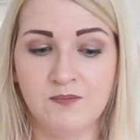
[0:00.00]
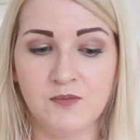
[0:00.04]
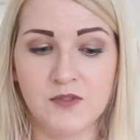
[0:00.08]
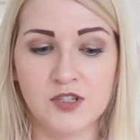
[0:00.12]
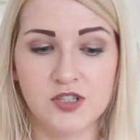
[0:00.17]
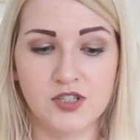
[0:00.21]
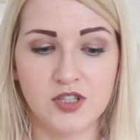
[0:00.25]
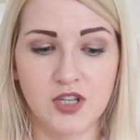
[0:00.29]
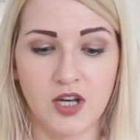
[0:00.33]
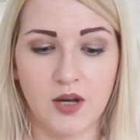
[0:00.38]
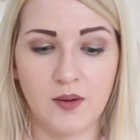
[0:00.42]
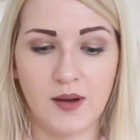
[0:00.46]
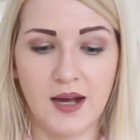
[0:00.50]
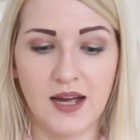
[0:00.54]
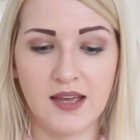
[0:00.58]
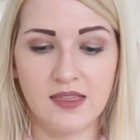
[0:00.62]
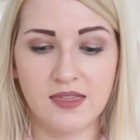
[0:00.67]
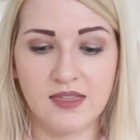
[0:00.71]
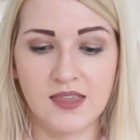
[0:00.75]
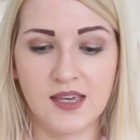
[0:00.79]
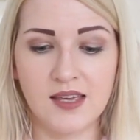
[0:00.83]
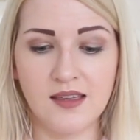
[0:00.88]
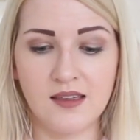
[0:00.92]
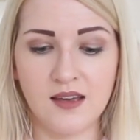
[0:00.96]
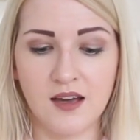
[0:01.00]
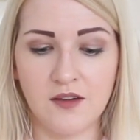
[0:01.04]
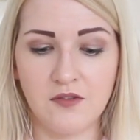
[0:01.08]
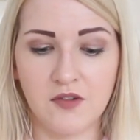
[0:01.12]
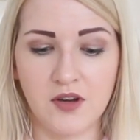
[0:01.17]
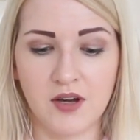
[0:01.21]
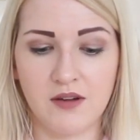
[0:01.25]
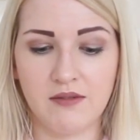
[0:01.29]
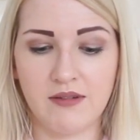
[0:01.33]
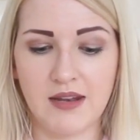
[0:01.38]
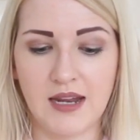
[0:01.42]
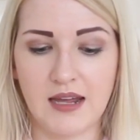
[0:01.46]
So I think I've
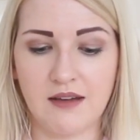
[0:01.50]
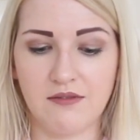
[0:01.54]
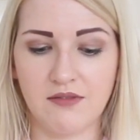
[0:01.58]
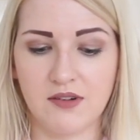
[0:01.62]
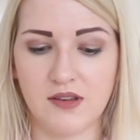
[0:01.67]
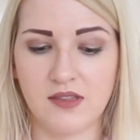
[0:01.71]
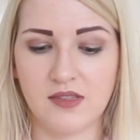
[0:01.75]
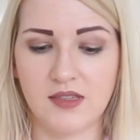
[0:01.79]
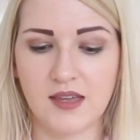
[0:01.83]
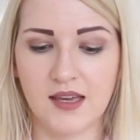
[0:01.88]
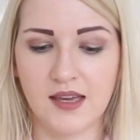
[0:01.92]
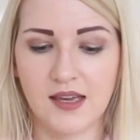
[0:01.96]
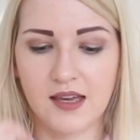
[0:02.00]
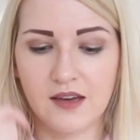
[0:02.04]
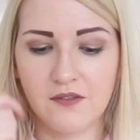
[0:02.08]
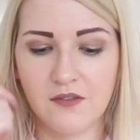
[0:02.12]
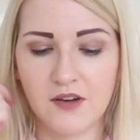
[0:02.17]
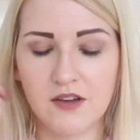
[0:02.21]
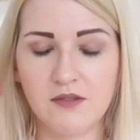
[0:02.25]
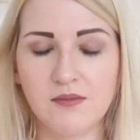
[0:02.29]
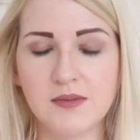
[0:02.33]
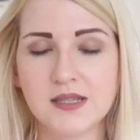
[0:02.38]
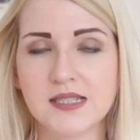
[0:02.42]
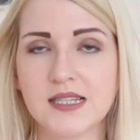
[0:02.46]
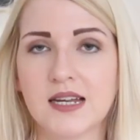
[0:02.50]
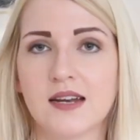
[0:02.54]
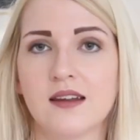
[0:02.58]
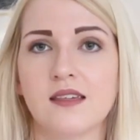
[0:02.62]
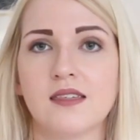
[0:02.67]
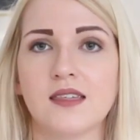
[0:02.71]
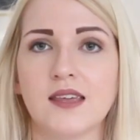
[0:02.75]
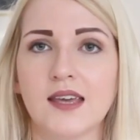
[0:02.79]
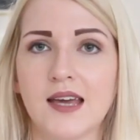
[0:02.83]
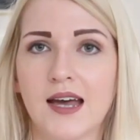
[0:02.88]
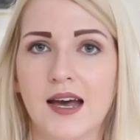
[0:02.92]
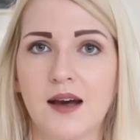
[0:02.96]
covered everything. If I've missed
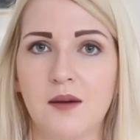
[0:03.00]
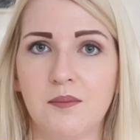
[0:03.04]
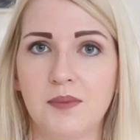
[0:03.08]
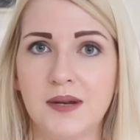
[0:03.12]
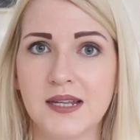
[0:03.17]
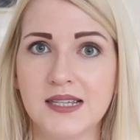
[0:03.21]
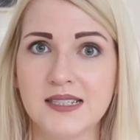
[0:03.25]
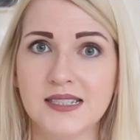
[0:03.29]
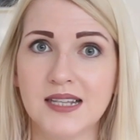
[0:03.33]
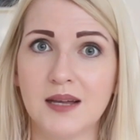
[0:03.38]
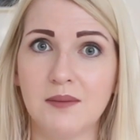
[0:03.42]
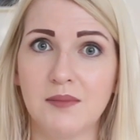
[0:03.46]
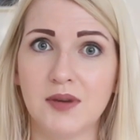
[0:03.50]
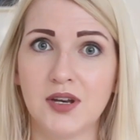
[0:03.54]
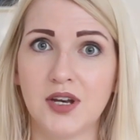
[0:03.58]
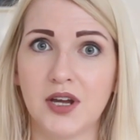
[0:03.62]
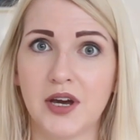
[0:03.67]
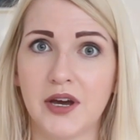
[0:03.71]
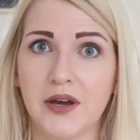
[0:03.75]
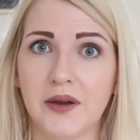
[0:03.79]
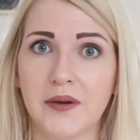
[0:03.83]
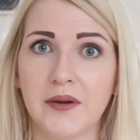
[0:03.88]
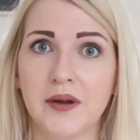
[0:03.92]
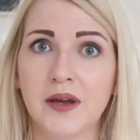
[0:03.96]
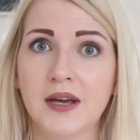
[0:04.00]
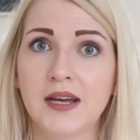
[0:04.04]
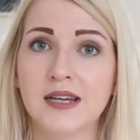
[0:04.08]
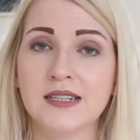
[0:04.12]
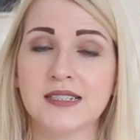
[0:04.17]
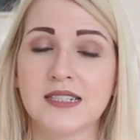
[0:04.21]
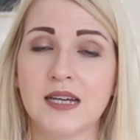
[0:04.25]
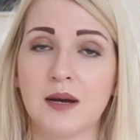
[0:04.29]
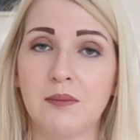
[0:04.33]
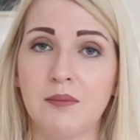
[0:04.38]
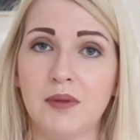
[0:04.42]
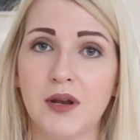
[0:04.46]
anything out, please let me know
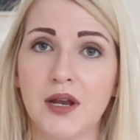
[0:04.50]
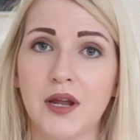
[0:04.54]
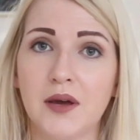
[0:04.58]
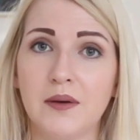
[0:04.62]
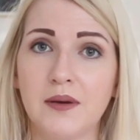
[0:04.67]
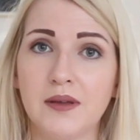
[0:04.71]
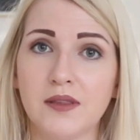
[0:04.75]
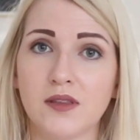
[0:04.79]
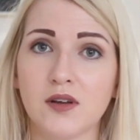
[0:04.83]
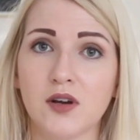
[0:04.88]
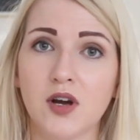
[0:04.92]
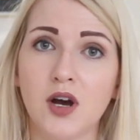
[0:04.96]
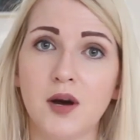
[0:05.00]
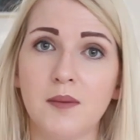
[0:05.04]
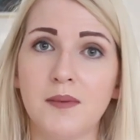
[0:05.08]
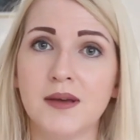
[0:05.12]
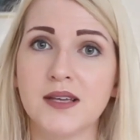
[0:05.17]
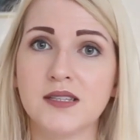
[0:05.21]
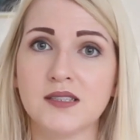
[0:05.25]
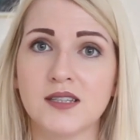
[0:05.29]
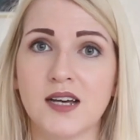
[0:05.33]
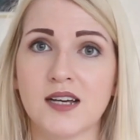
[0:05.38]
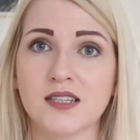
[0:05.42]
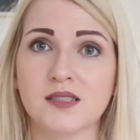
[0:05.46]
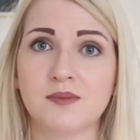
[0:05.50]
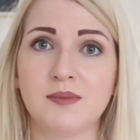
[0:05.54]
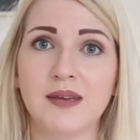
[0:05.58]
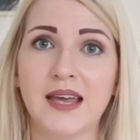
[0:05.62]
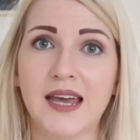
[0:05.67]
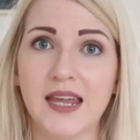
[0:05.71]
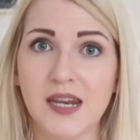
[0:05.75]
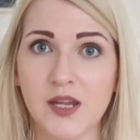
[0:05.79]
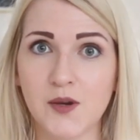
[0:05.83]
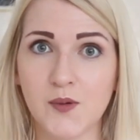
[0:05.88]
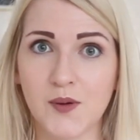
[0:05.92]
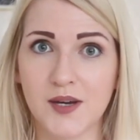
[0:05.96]
down below in the comments. Ask me
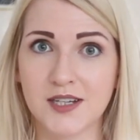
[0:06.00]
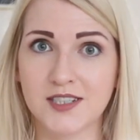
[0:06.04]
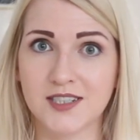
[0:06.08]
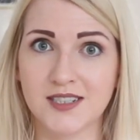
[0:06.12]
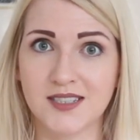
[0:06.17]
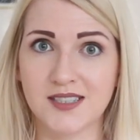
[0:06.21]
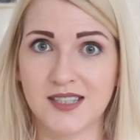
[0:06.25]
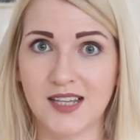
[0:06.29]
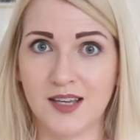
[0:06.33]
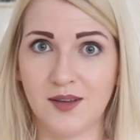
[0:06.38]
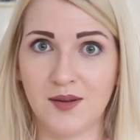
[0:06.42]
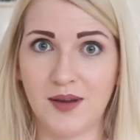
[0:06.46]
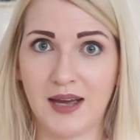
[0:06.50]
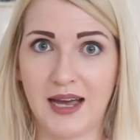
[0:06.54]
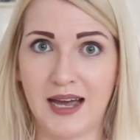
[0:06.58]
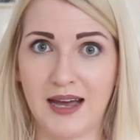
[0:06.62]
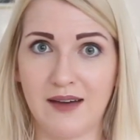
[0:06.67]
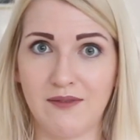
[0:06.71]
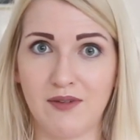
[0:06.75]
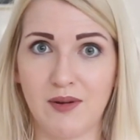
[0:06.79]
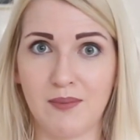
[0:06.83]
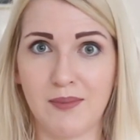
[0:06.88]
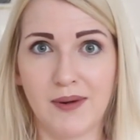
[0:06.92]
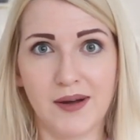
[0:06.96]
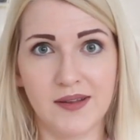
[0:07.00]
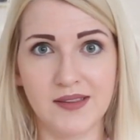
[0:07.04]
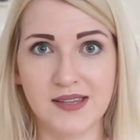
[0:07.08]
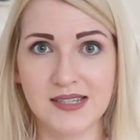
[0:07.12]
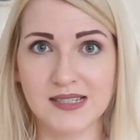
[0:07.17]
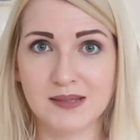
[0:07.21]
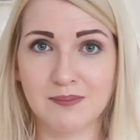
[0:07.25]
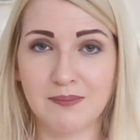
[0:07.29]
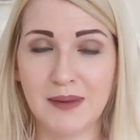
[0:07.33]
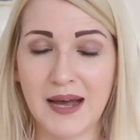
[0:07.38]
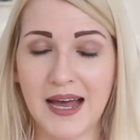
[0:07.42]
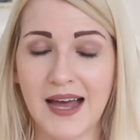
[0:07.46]
any questions that you have about
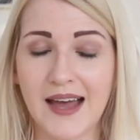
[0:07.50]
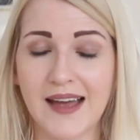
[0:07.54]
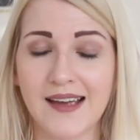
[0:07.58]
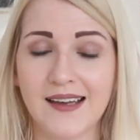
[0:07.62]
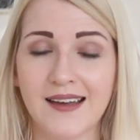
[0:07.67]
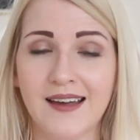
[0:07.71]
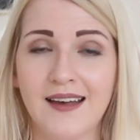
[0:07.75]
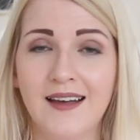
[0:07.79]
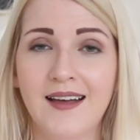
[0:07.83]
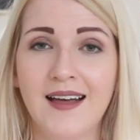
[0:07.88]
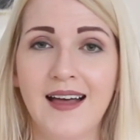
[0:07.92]
this bag.